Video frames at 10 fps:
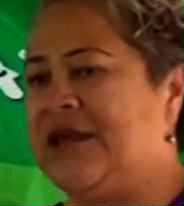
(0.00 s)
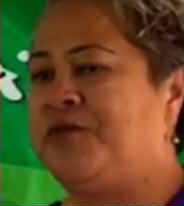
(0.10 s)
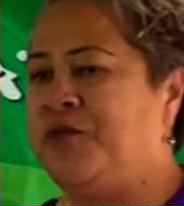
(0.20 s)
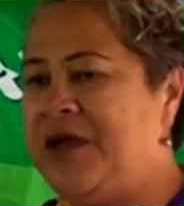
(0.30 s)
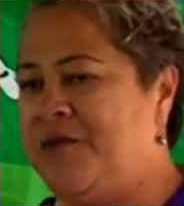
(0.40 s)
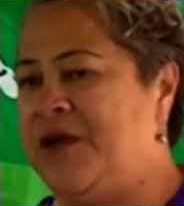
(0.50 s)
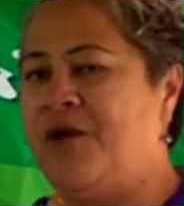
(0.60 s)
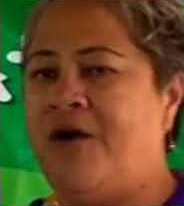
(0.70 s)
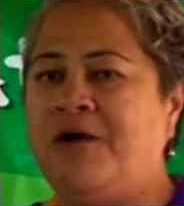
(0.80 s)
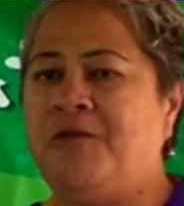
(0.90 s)
that we will
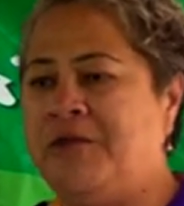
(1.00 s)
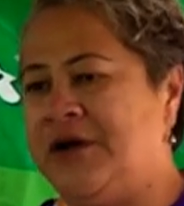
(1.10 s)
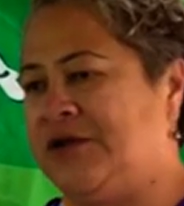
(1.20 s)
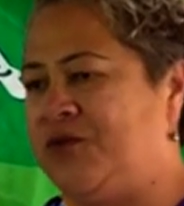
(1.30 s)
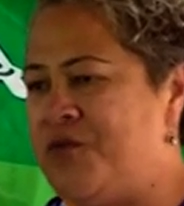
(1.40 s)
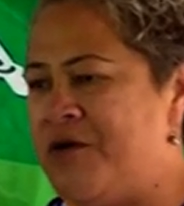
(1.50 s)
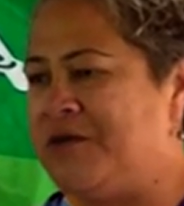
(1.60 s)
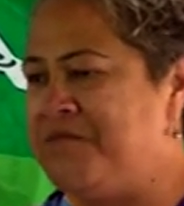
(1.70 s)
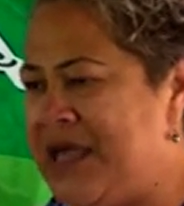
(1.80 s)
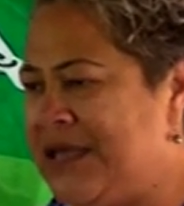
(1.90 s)
all work
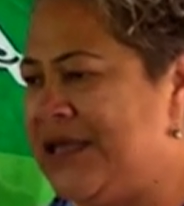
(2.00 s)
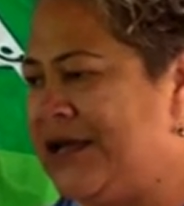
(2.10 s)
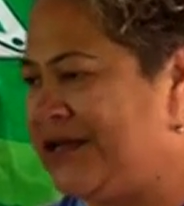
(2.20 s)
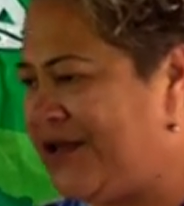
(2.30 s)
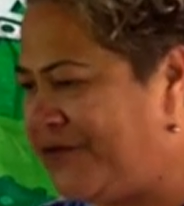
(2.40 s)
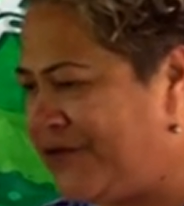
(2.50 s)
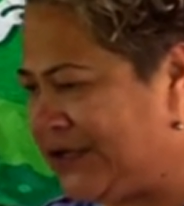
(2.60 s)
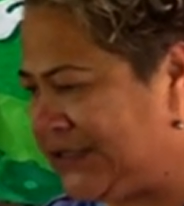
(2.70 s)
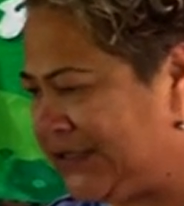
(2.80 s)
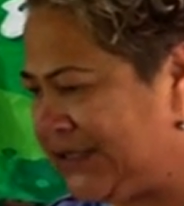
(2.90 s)
toward making a
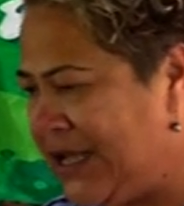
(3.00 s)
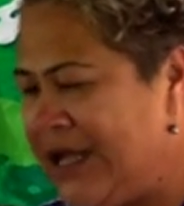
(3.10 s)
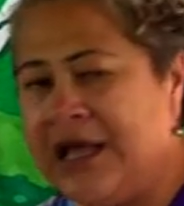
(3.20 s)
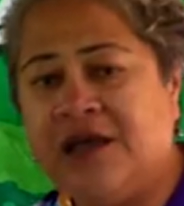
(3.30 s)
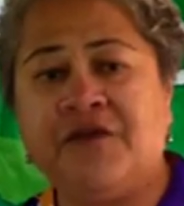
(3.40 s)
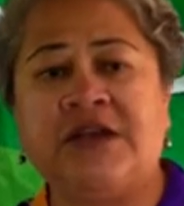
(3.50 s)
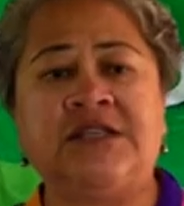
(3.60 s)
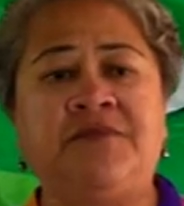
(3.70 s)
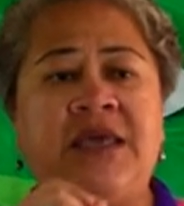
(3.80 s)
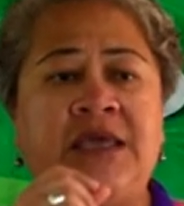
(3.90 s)
difference. If it
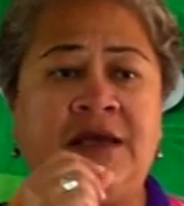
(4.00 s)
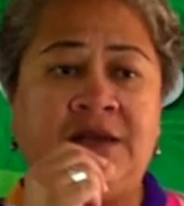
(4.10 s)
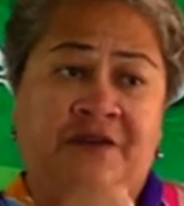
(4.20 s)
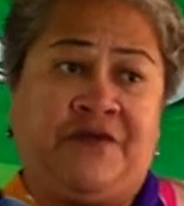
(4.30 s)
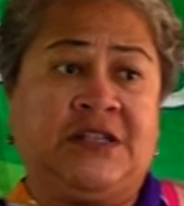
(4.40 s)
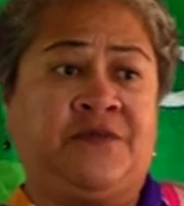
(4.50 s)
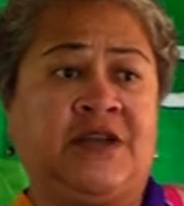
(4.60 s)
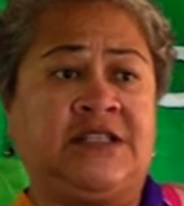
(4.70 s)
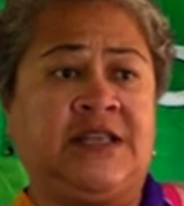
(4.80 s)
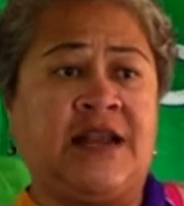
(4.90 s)
is making a difference
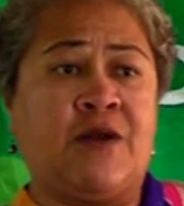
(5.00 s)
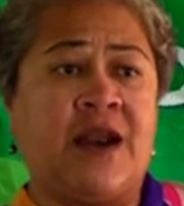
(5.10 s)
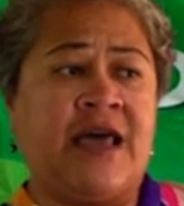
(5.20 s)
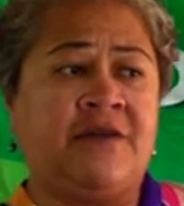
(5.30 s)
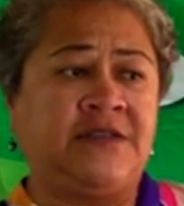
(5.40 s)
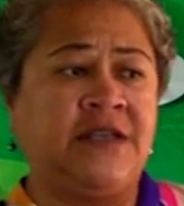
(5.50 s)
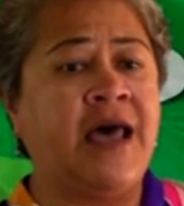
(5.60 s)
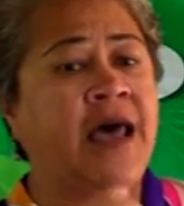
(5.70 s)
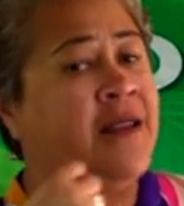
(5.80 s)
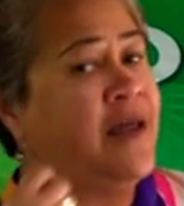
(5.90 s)
first in our lives,
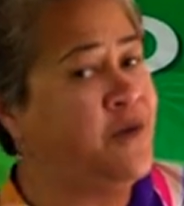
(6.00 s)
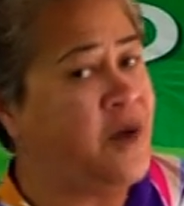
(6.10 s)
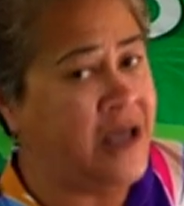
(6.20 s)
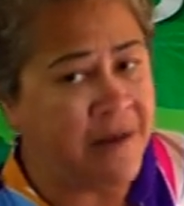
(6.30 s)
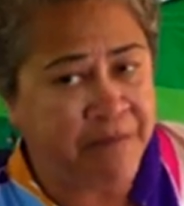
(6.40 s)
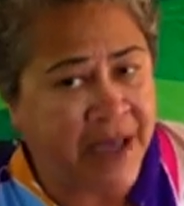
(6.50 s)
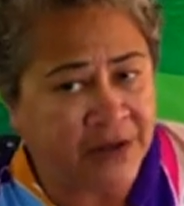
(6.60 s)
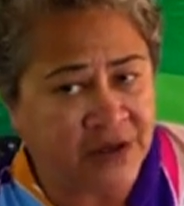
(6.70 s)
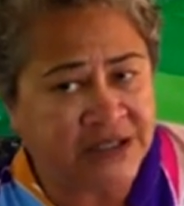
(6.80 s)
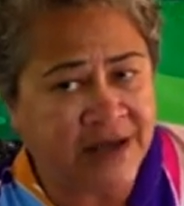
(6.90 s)
and then we
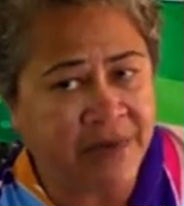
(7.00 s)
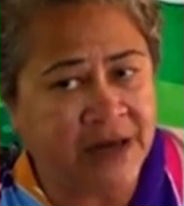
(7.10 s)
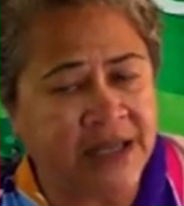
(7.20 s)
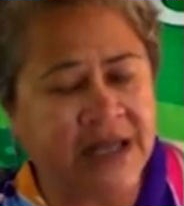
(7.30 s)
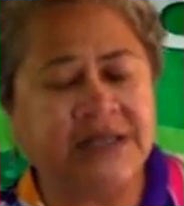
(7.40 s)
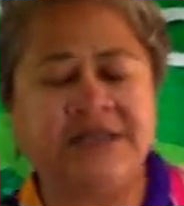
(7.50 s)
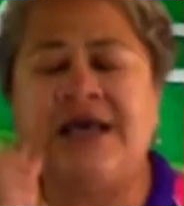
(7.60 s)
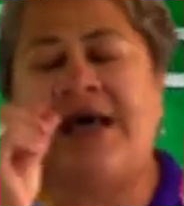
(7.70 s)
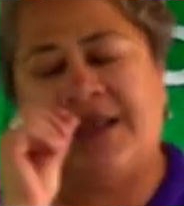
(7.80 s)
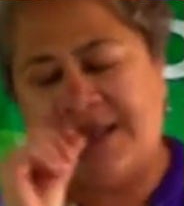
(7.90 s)
impact on somebody else,
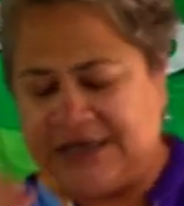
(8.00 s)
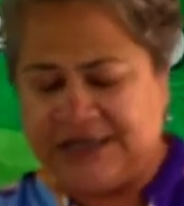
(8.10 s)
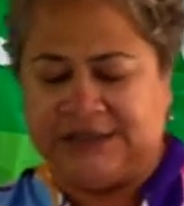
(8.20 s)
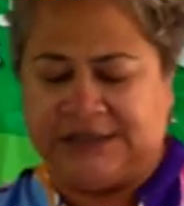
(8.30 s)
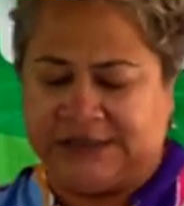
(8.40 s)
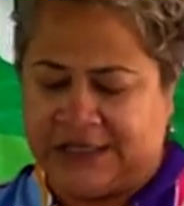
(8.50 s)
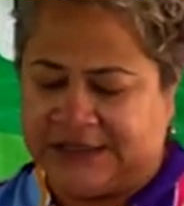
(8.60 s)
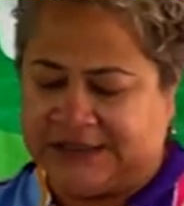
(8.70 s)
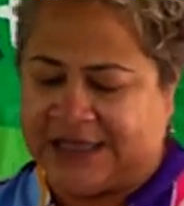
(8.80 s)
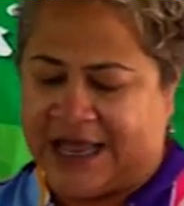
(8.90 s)
that is
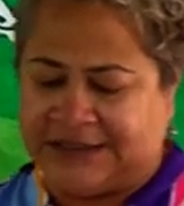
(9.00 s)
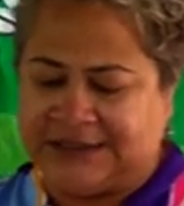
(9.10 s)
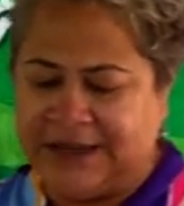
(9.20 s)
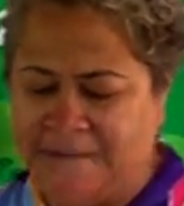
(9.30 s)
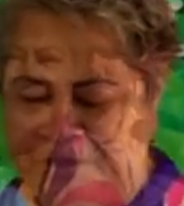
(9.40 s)
the start, eh?